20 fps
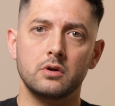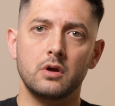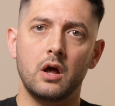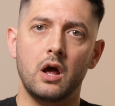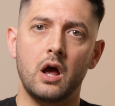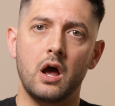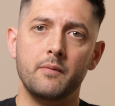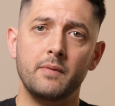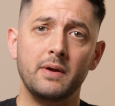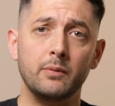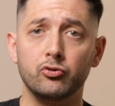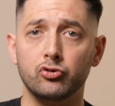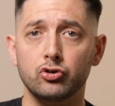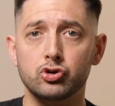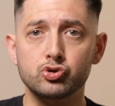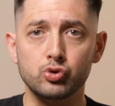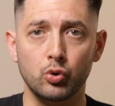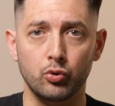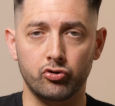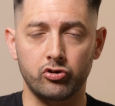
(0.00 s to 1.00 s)
It was a
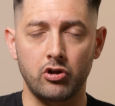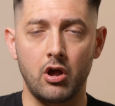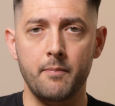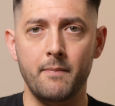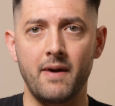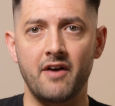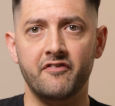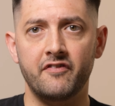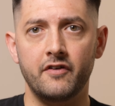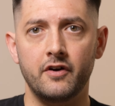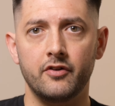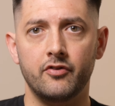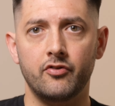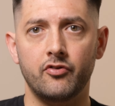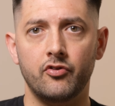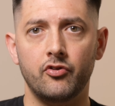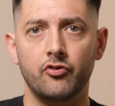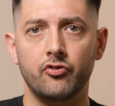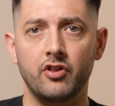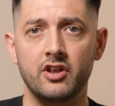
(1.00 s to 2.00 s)
short-term method,
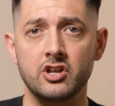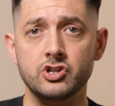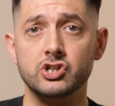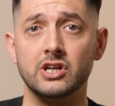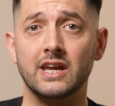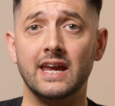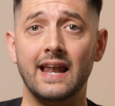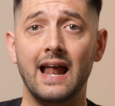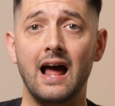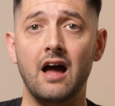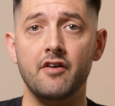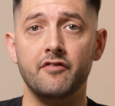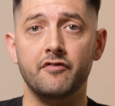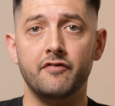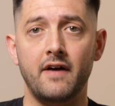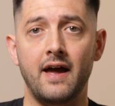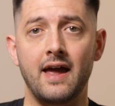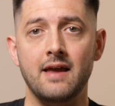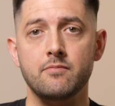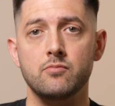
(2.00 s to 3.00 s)
so then she could have
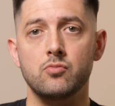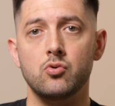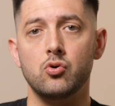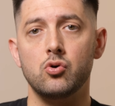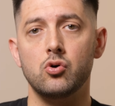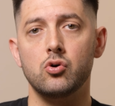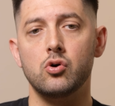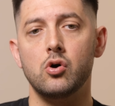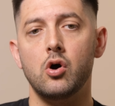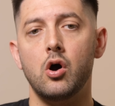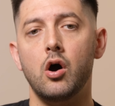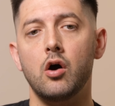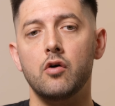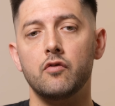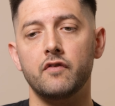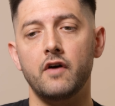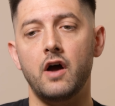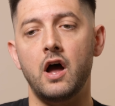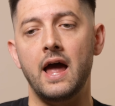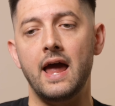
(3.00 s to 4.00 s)
more
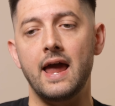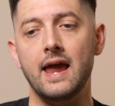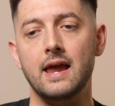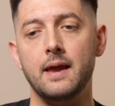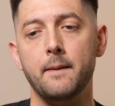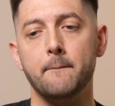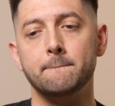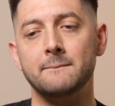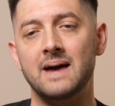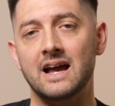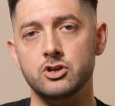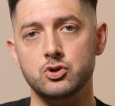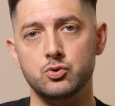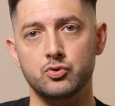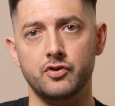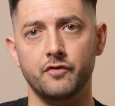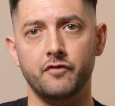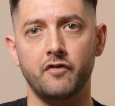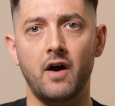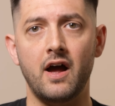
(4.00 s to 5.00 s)
of a manual
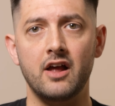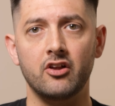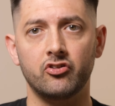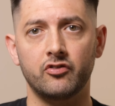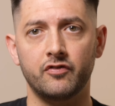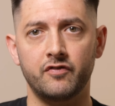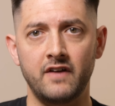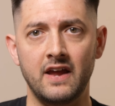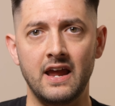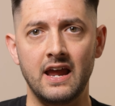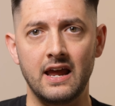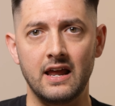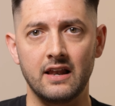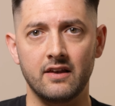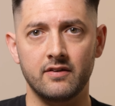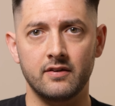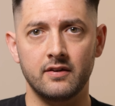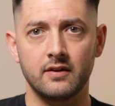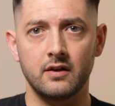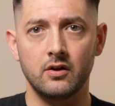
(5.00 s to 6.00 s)
device fitted
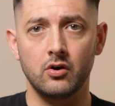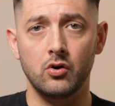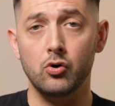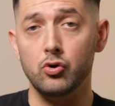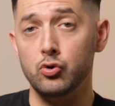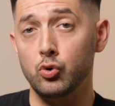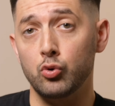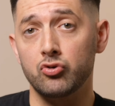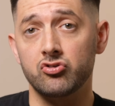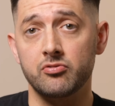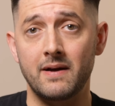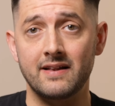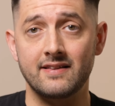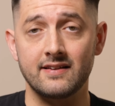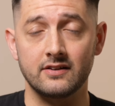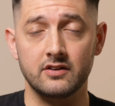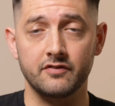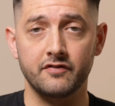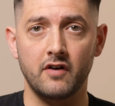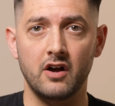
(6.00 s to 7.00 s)
or an
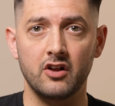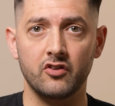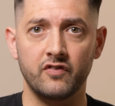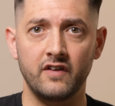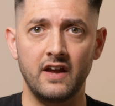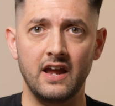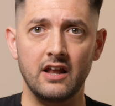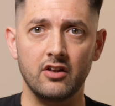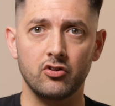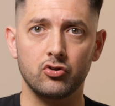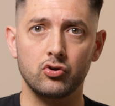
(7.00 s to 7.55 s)
automatic device fitted